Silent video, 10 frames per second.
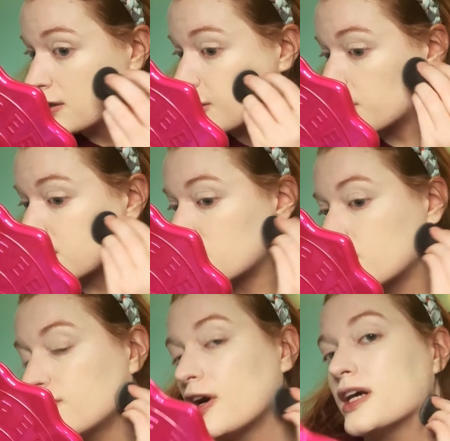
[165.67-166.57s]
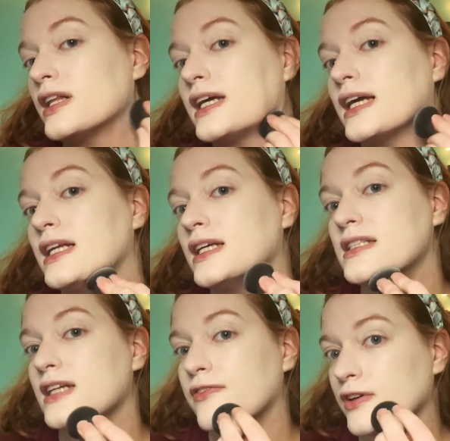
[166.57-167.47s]
But so far, like it is
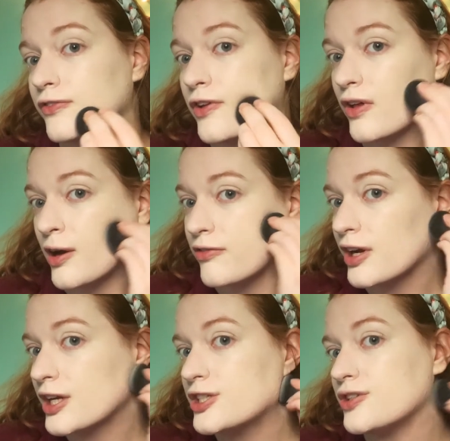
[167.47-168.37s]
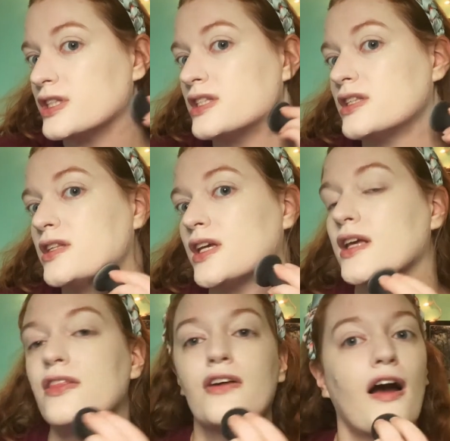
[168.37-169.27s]
definitely full coverage. You can see
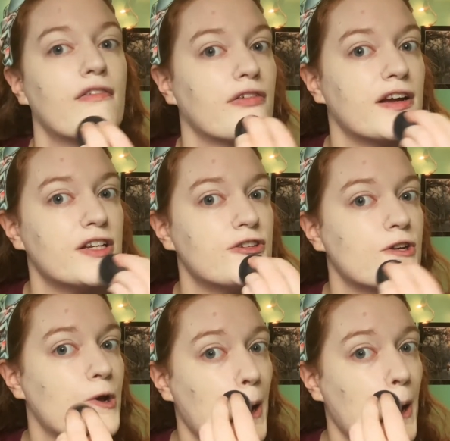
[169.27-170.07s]
the coverage.